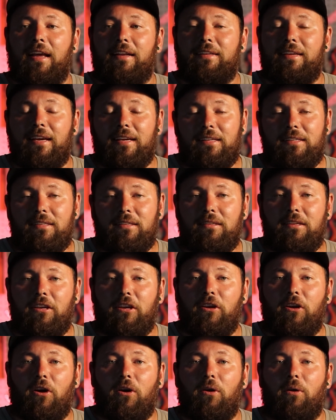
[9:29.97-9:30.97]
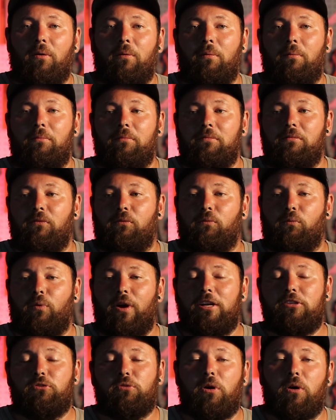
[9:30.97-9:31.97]
getting, you know,
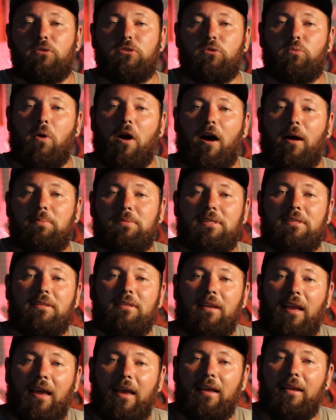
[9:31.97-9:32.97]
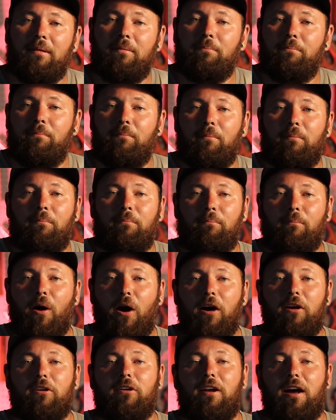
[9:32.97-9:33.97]
retro swaps and
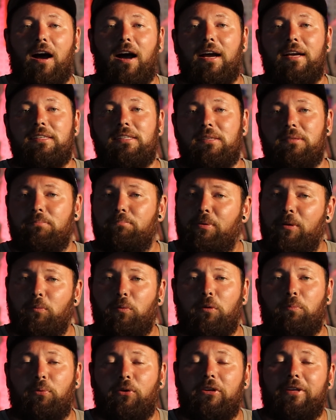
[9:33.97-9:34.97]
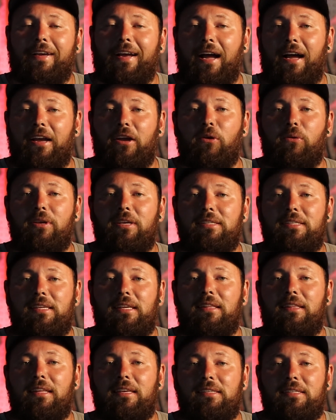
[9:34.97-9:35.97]
modernized, and people are putting coyotes
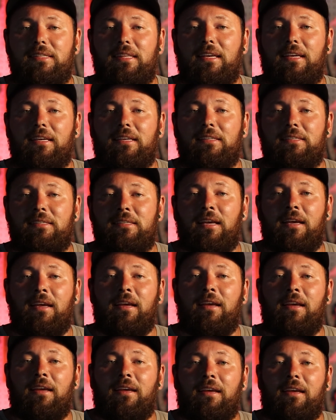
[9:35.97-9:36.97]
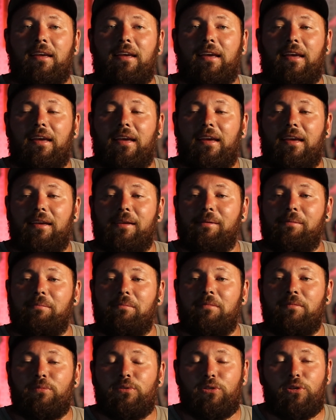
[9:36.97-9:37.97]
in these things.
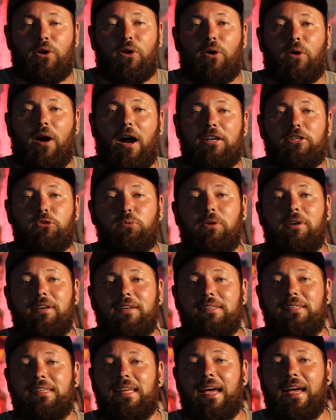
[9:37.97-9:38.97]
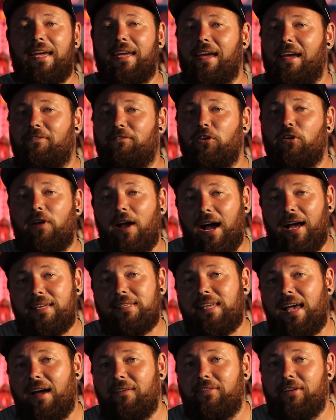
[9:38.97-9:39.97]
So I just wanted to say, if you guys
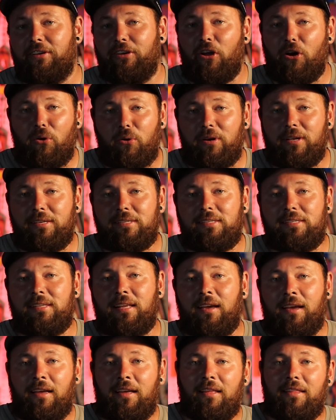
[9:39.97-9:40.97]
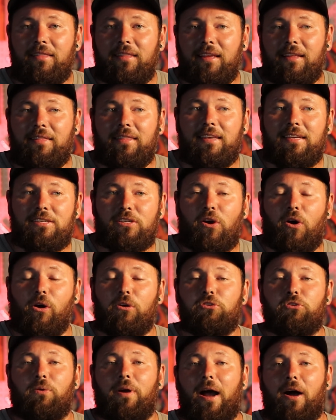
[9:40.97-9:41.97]
haven't noticed that these
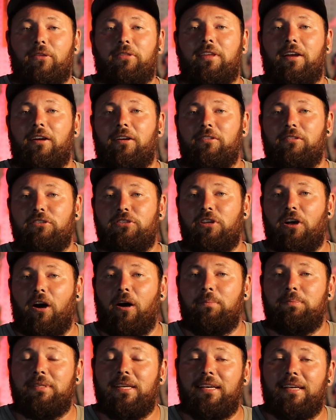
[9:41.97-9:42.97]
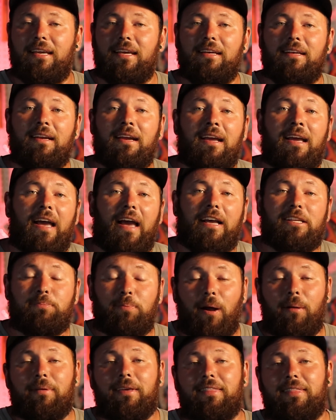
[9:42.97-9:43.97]
cars are out there and there's an uptick, and it's
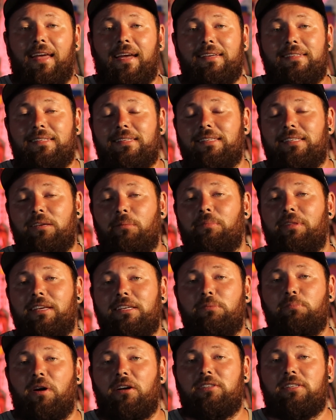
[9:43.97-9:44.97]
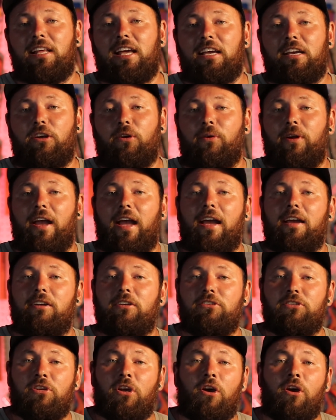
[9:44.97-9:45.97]
probably thanks to some of these Mustang
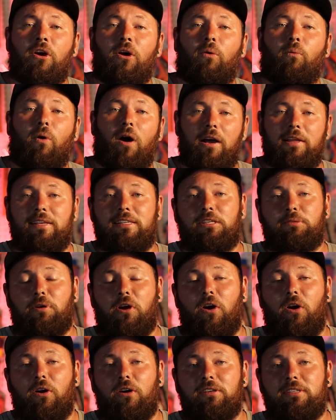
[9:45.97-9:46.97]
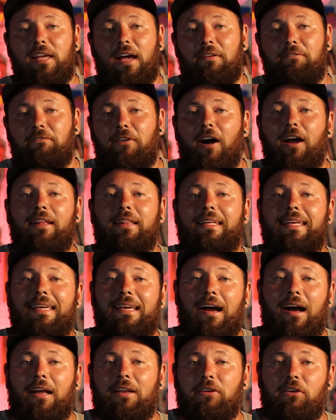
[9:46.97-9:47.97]
creators why these cars have finally
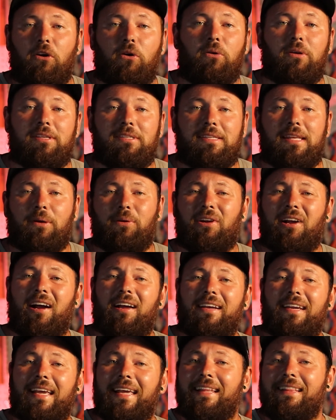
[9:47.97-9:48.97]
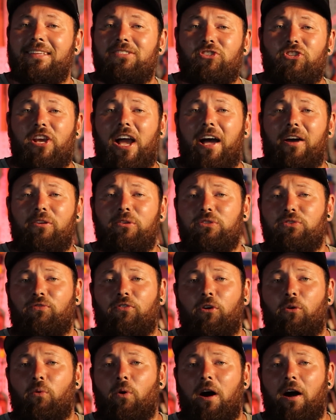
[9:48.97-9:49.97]
got noticed. They were kind of in the shadows
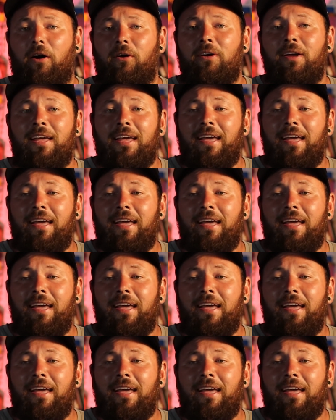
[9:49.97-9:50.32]
for a while,